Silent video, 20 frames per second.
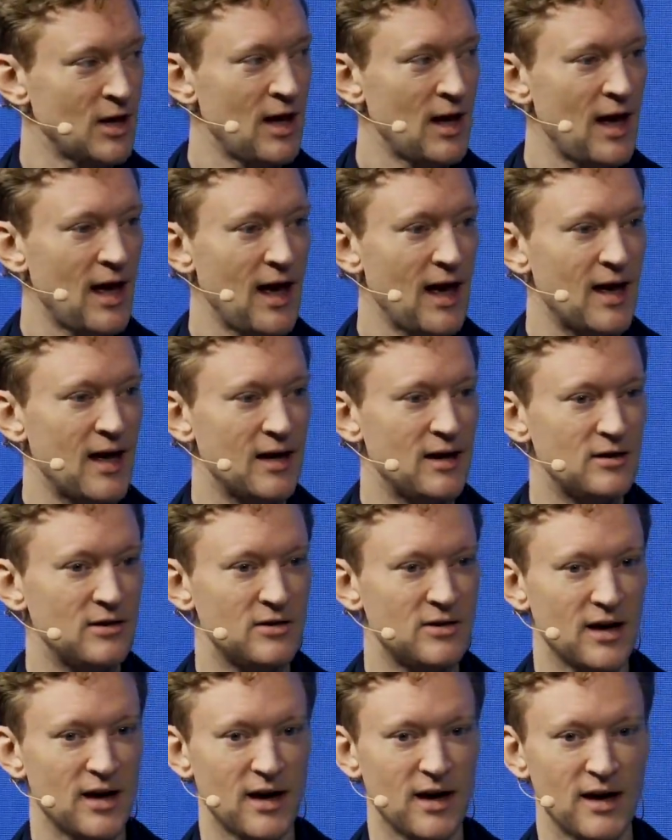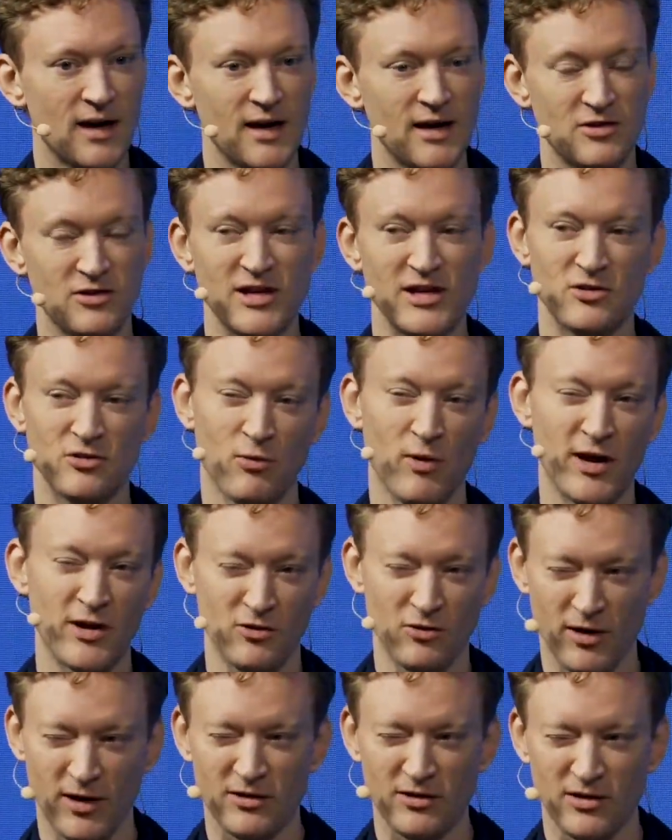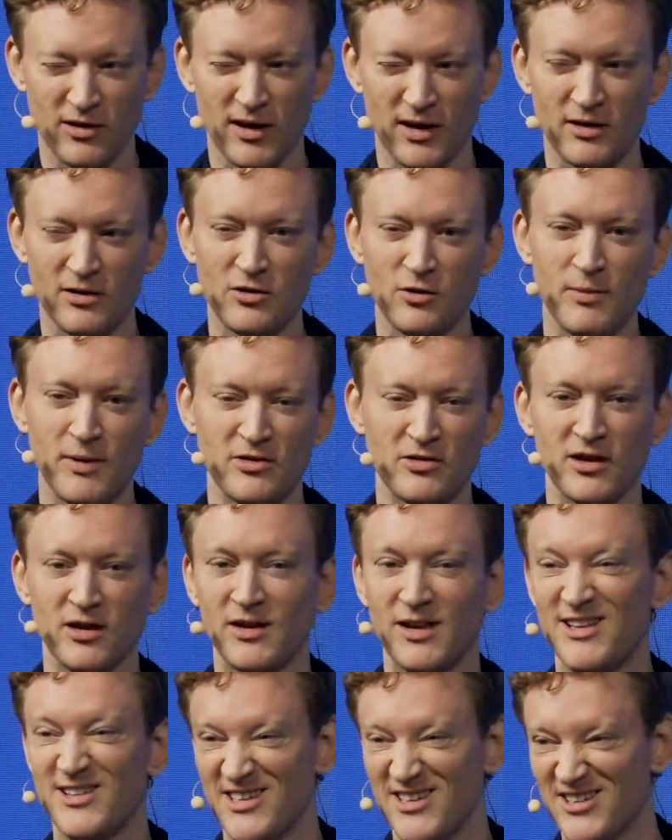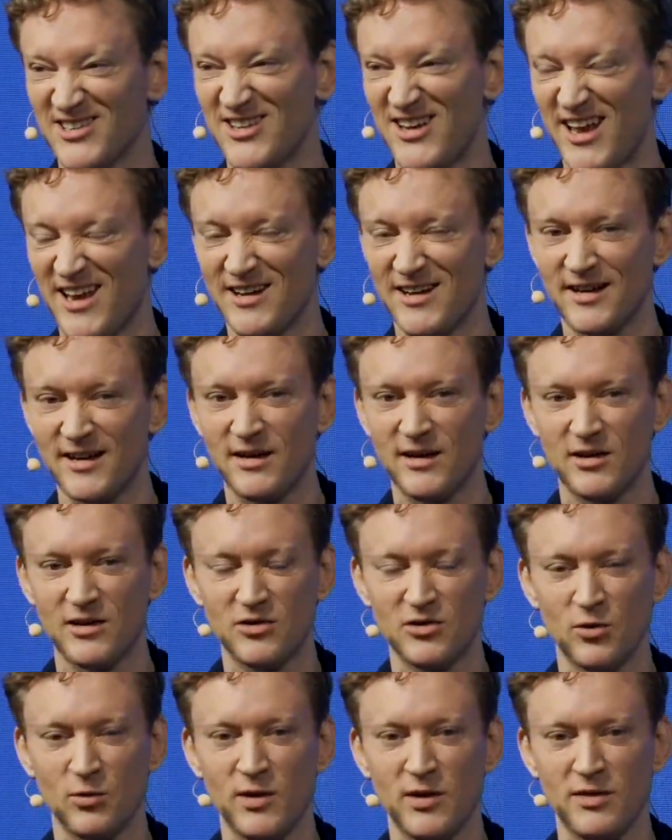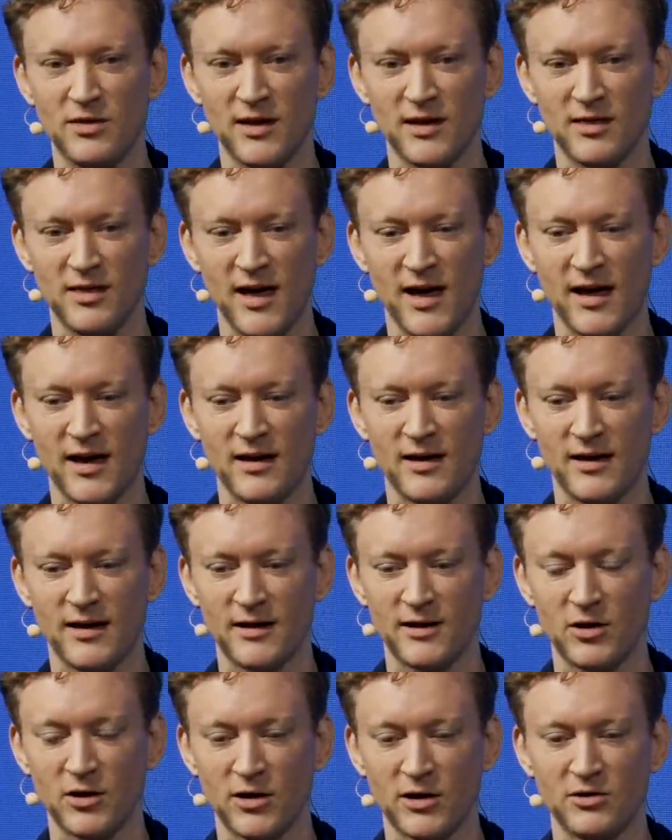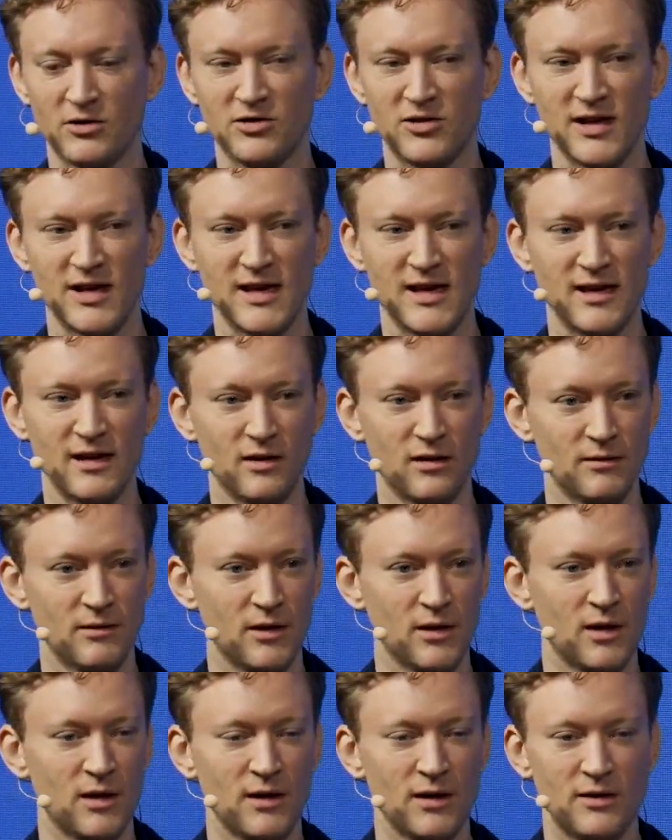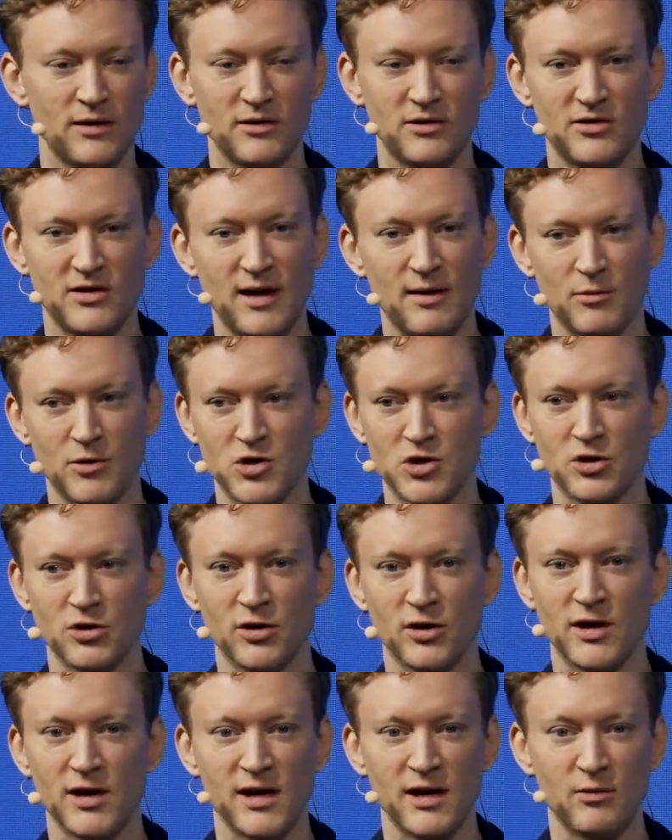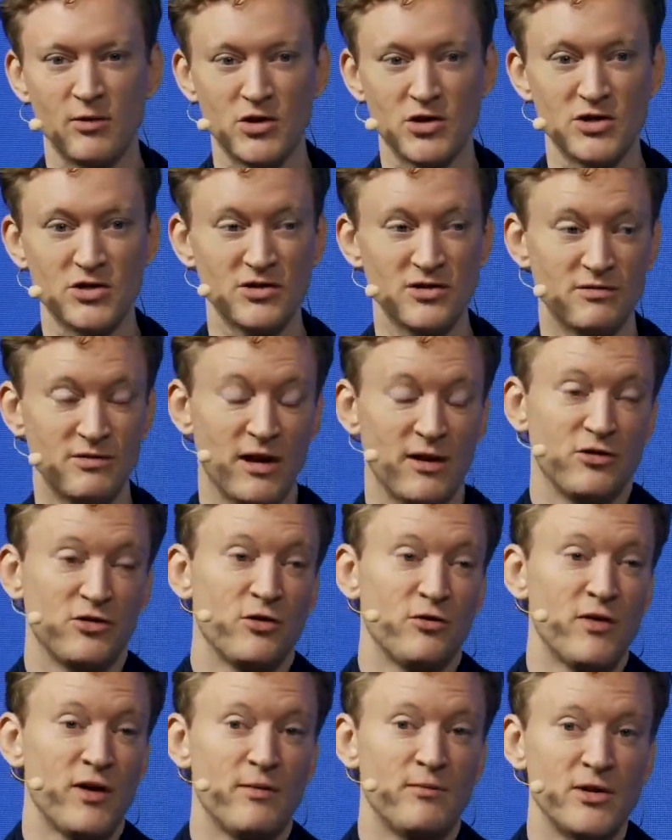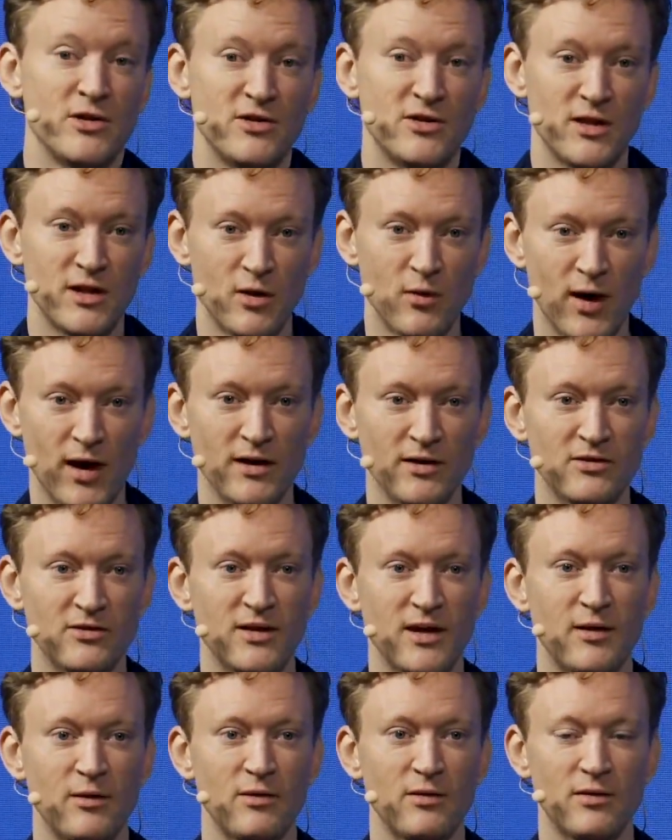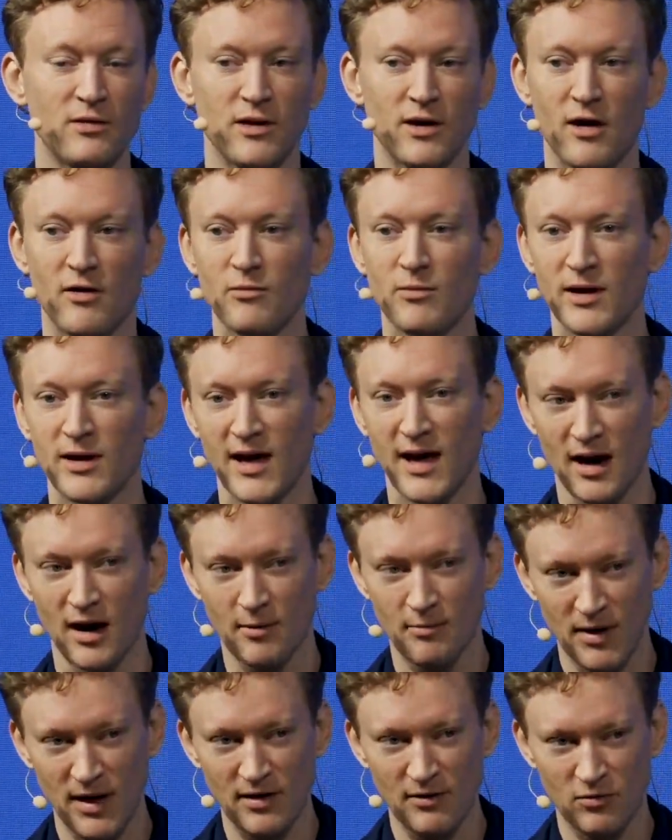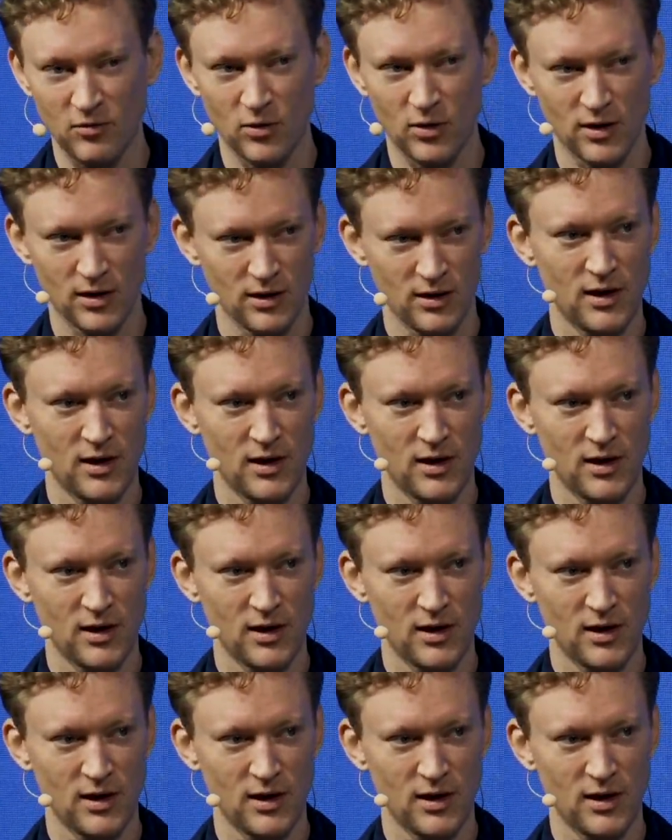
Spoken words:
And it's right translated, so basically it's extended. And so we think that you're going to see this debt maturity, which is now so famous in the US that the government cannot pay for,